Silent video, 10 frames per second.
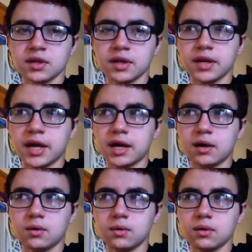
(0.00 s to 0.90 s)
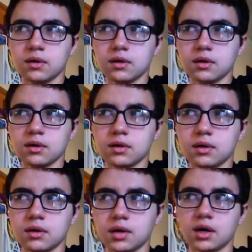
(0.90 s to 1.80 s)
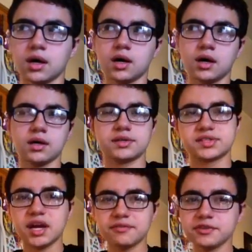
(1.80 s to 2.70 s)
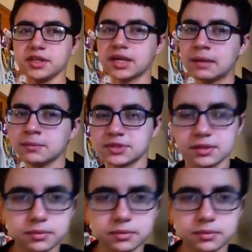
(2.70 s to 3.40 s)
Now, Stephanie came into the